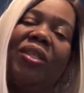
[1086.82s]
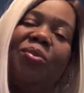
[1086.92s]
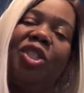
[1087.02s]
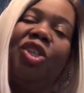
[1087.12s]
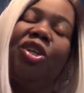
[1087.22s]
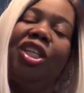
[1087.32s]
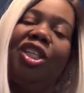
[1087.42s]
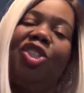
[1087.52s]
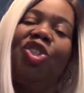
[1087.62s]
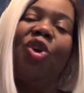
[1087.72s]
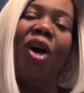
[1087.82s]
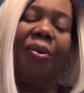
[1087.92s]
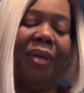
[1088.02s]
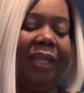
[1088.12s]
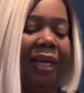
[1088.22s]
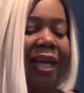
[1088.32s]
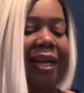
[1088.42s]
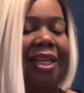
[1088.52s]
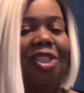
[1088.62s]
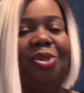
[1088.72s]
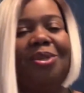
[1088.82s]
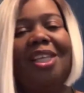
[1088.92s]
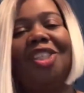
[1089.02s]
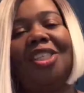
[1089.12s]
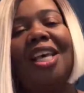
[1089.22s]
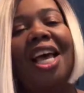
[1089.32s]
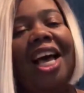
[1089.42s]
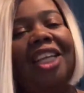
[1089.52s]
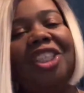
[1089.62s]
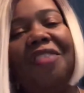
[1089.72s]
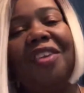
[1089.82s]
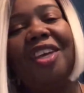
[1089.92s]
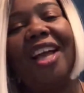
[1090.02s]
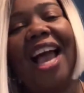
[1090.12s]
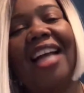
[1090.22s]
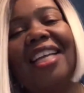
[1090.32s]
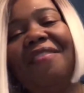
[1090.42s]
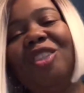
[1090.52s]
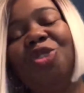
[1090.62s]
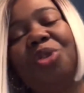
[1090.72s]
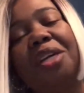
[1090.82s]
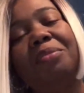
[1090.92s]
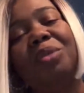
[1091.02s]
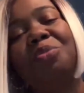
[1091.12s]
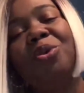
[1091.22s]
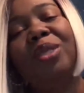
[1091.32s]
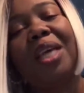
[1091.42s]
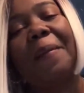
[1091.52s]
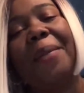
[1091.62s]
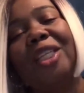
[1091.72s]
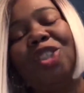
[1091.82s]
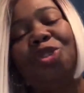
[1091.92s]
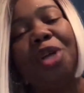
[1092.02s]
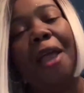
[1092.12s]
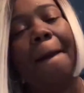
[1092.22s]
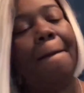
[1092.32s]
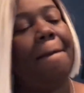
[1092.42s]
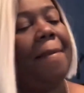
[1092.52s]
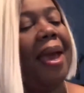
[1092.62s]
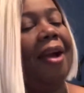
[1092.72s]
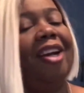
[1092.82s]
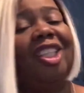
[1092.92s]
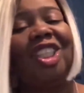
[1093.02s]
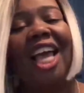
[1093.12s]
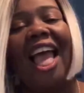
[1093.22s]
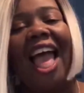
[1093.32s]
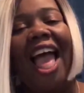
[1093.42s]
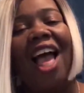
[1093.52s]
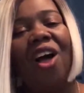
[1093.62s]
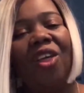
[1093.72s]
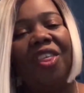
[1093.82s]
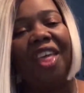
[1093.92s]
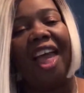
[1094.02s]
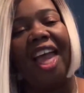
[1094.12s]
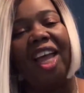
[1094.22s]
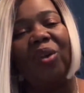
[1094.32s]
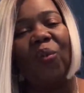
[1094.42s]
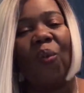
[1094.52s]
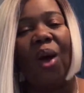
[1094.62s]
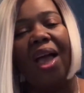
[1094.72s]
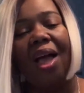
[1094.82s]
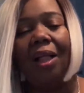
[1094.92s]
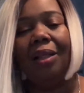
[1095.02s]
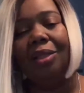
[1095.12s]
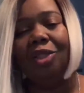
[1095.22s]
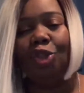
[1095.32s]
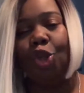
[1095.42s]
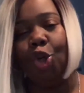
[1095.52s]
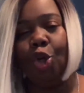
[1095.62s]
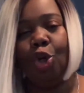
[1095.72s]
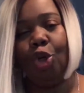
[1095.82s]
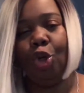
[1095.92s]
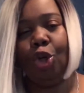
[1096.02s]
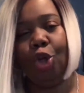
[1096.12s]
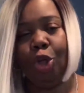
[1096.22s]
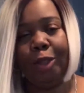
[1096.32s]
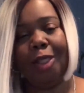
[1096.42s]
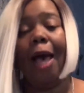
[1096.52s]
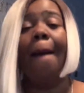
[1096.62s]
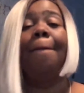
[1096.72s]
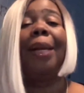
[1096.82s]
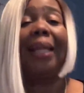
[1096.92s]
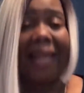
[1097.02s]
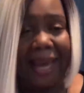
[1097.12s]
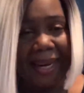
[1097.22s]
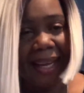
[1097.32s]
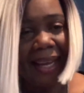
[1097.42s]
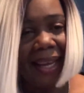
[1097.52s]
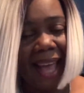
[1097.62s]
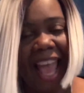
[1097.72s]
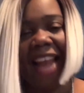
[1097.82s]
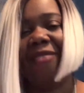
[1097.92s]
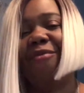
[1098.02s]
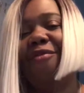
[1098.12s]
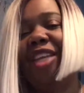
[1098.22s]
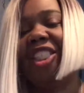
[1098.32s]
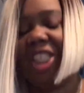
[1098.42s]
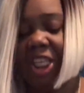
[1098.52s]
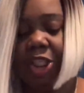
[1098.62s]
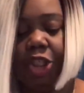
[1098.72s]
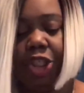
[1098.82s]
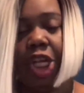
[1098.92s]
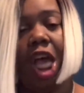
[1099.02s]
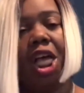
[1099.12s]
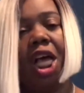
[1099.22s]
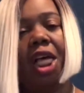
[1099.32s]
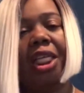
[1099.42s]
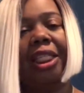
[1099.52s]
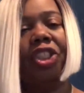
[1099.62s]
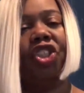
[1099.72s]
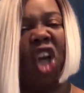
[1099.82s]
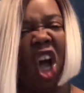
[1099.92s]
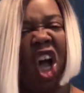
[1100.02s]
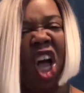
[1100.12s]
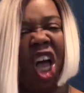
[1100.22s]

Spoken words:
As we journey to joy, we look at issues such as achieving your God-given dreams, music, ministry, marriage, health and wellness, planning, and vintage junk.